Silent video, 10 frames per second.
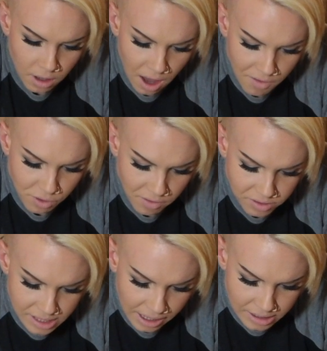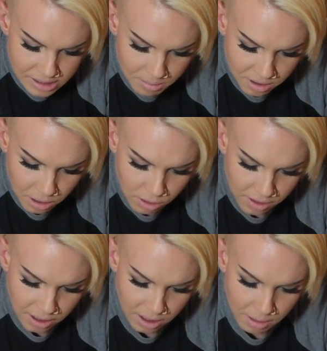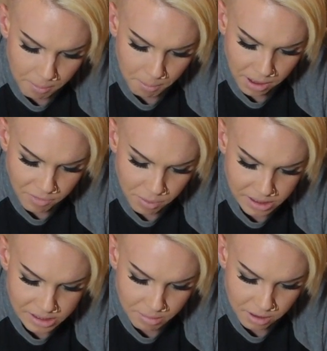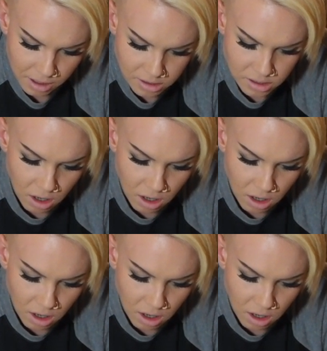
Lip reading: Have you ever taken something you think might have been something else?